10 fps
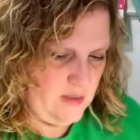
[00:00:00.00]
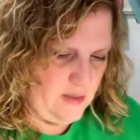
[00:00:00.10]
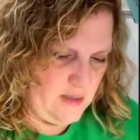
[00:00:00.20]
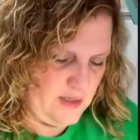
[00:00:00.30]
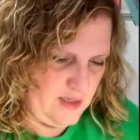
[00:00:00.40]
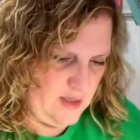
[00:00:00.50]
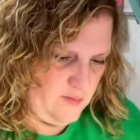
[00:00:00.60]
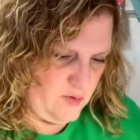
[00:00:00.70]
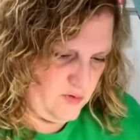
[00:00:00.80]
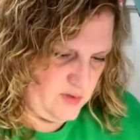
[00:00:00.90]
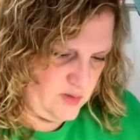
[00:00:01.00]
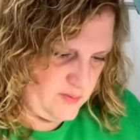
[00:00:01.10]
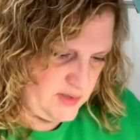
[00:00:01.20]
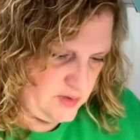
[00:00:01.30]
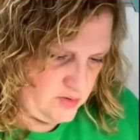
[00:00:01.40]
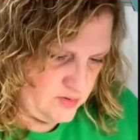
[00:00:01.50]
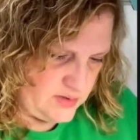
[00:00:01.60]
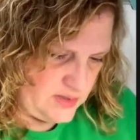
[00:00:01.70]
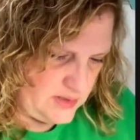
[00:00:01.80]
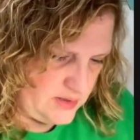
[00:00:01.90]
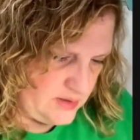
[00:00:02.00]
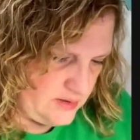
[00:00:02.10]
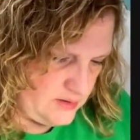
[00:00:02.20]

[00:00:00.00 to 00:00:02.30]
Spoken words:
I am going to be using